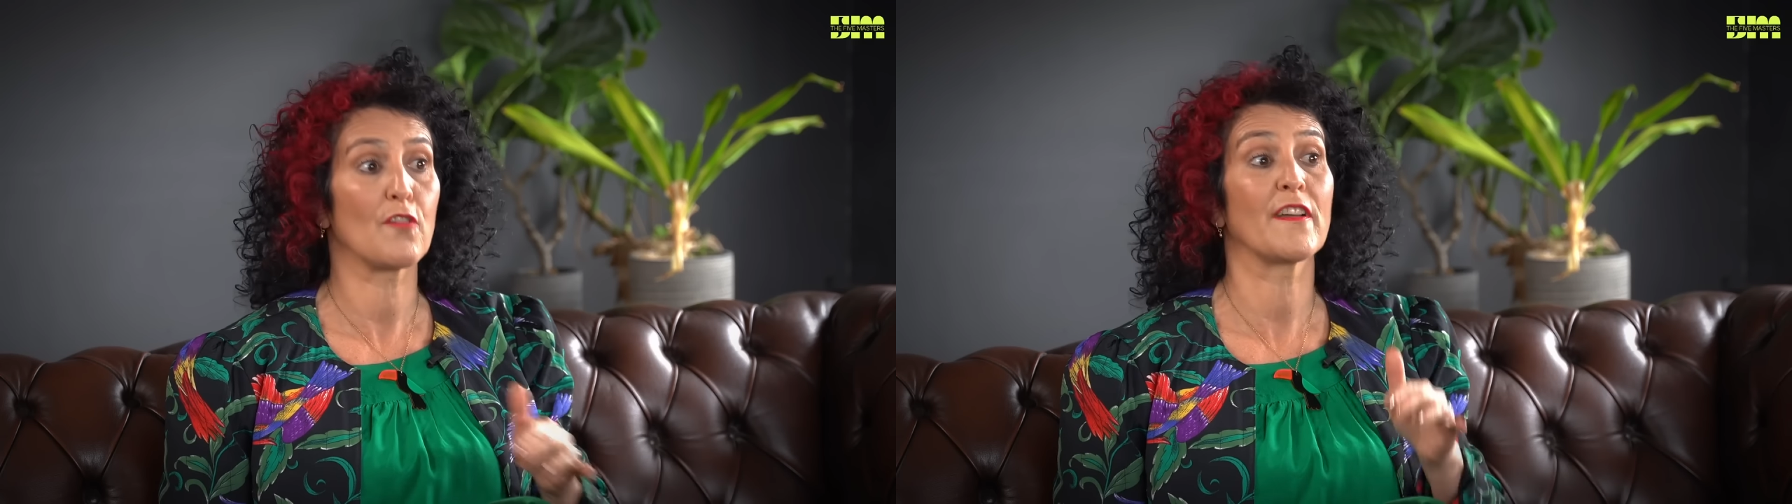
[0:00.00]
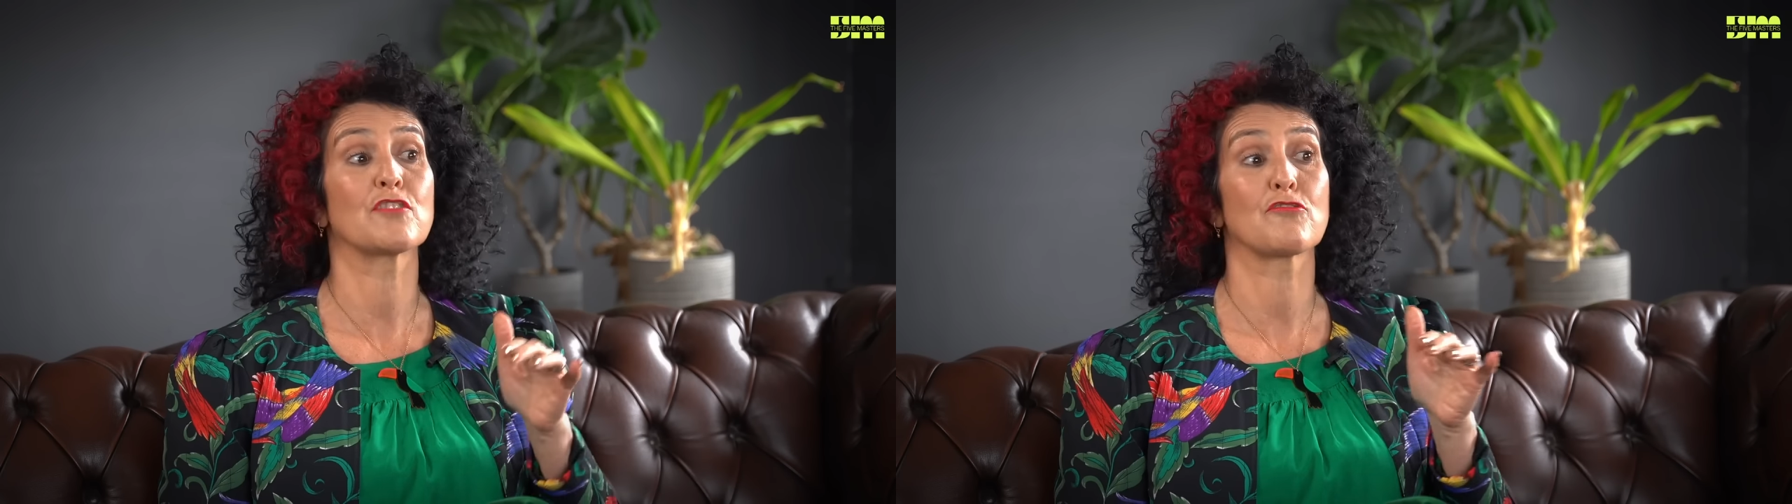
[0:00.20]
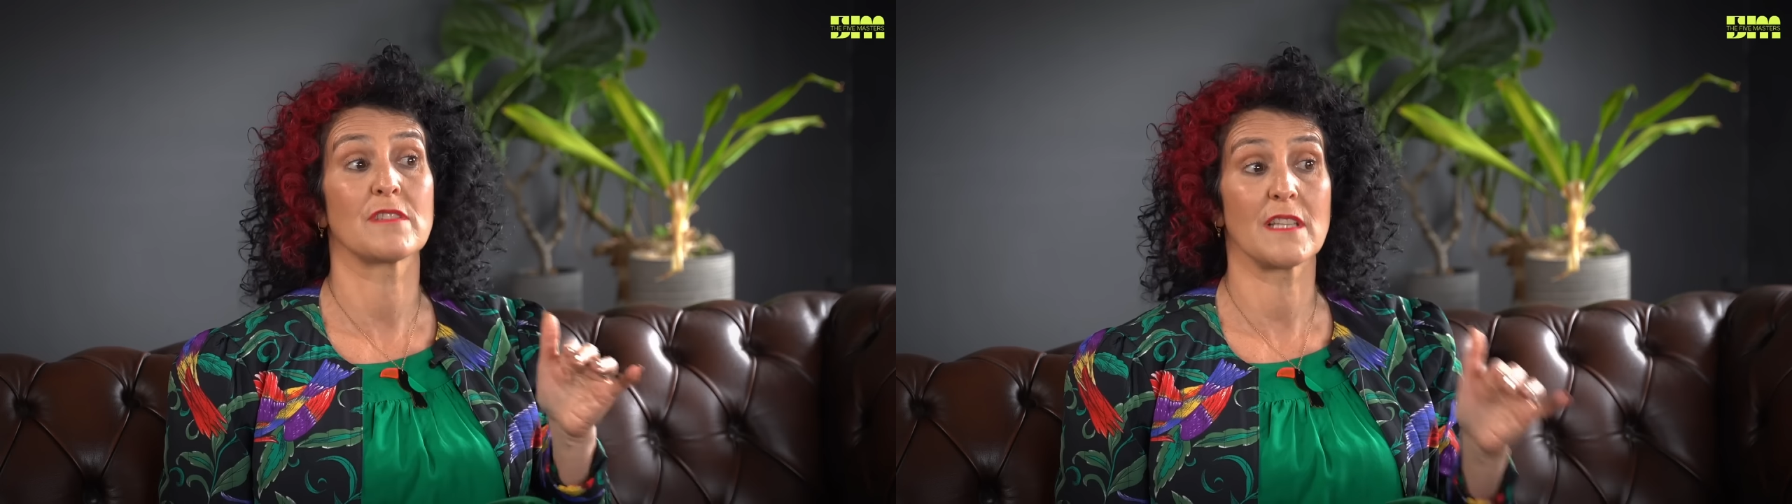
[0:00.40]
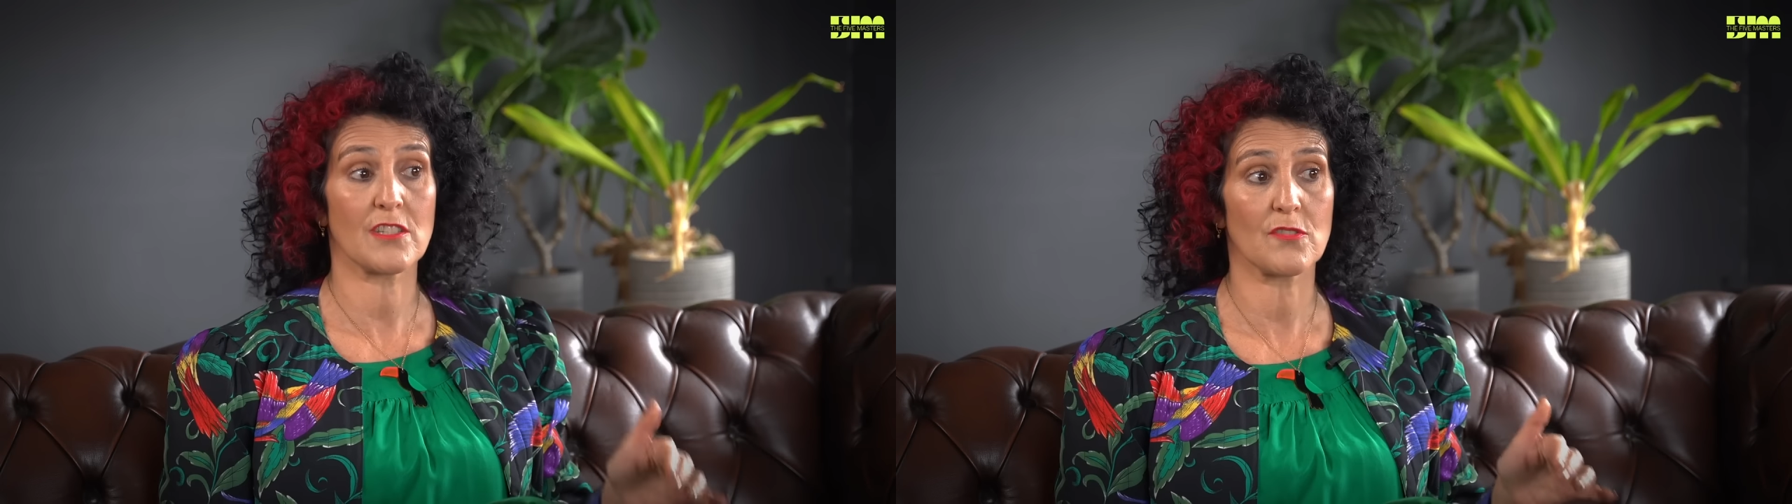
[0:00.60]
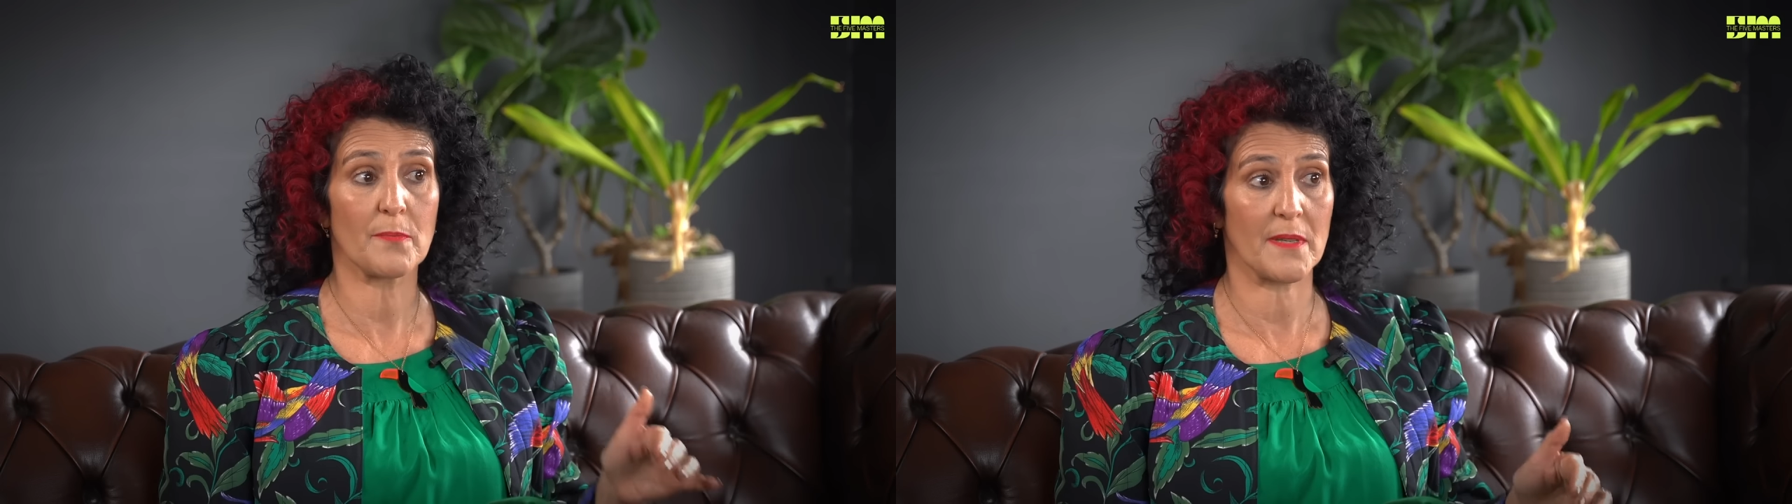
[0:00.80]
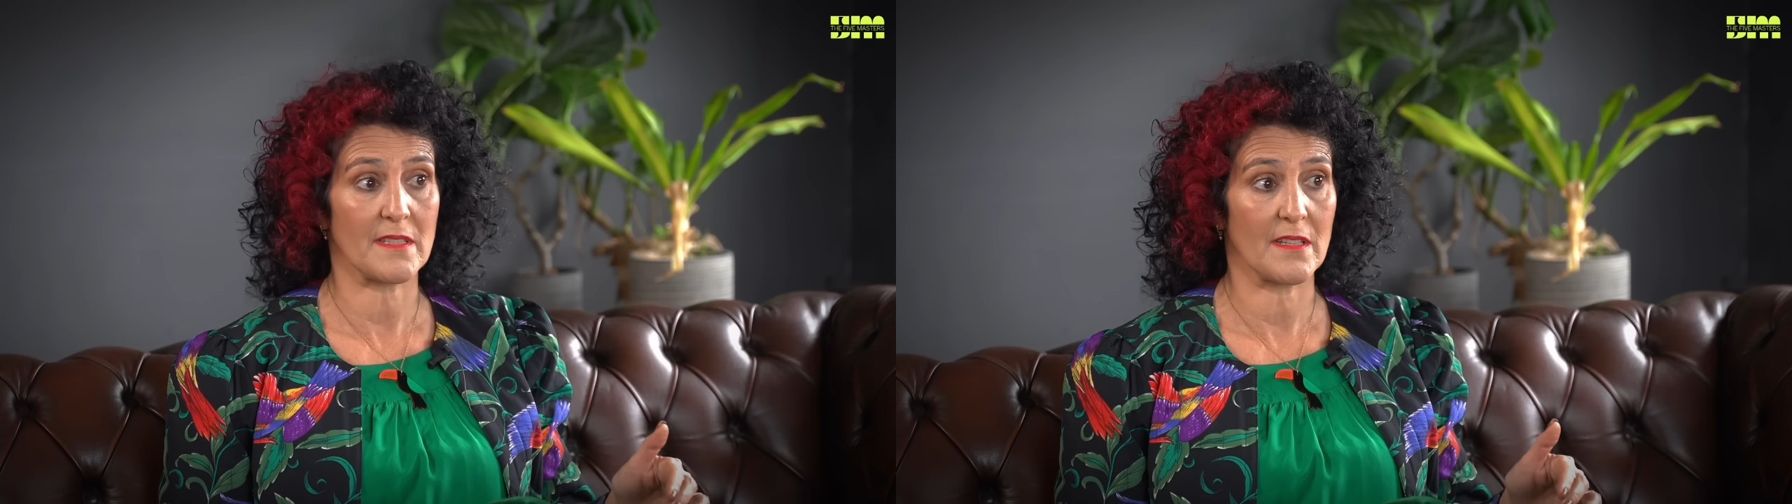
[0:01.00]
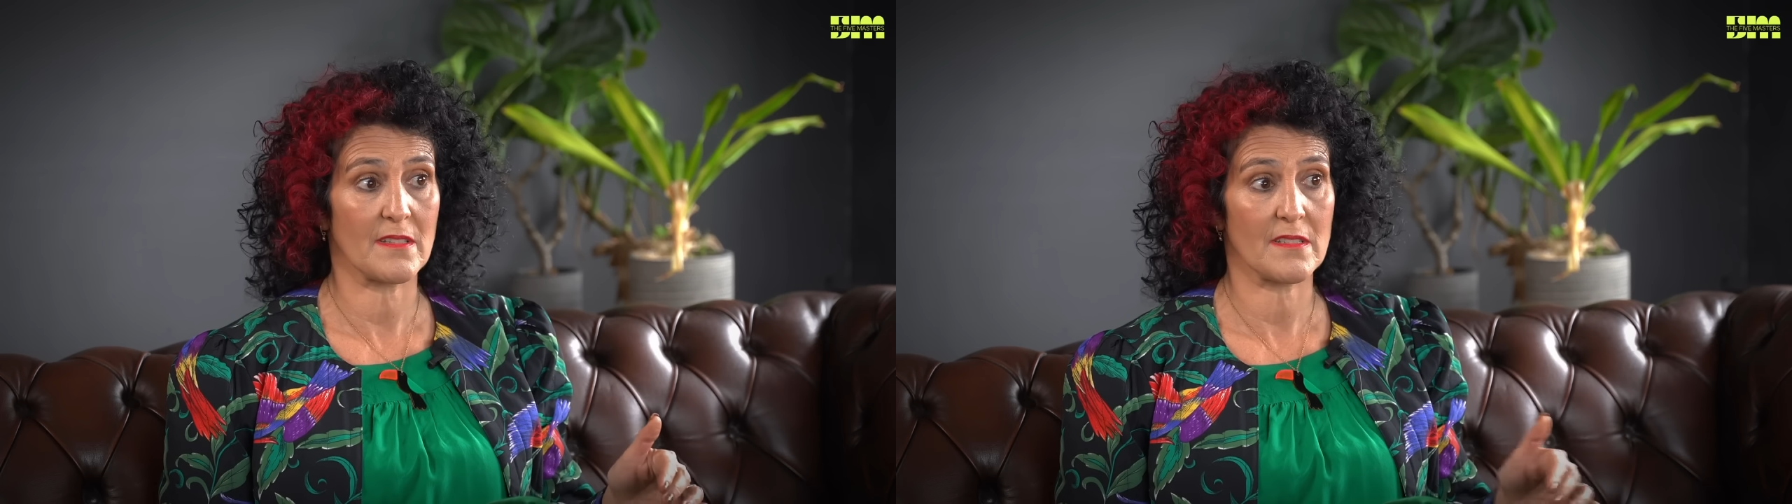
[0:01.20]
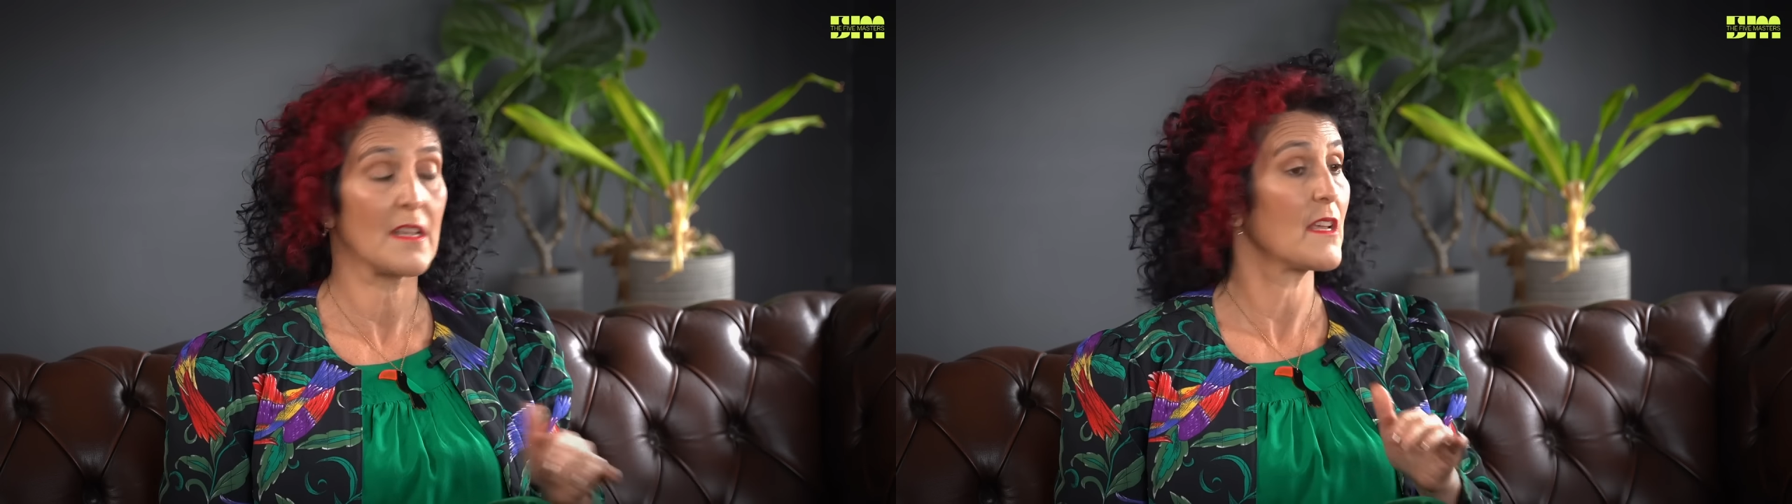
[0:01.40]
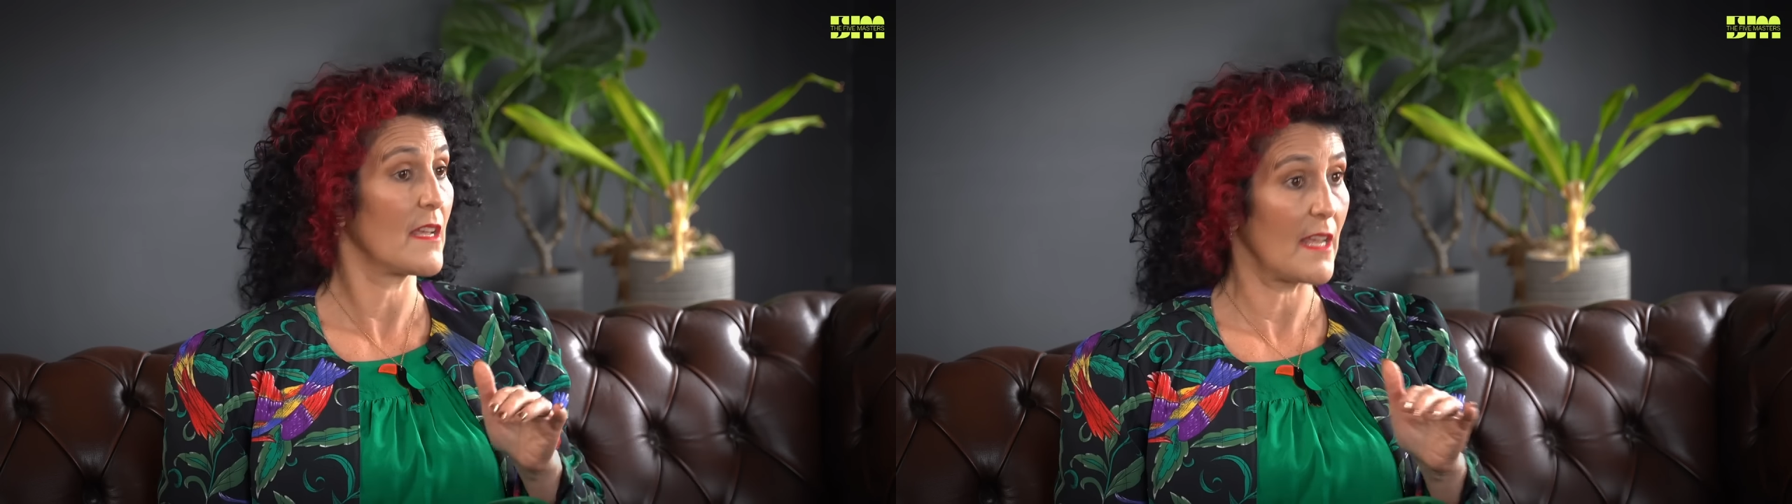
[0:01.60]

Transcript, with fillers: of a traditional business, yeah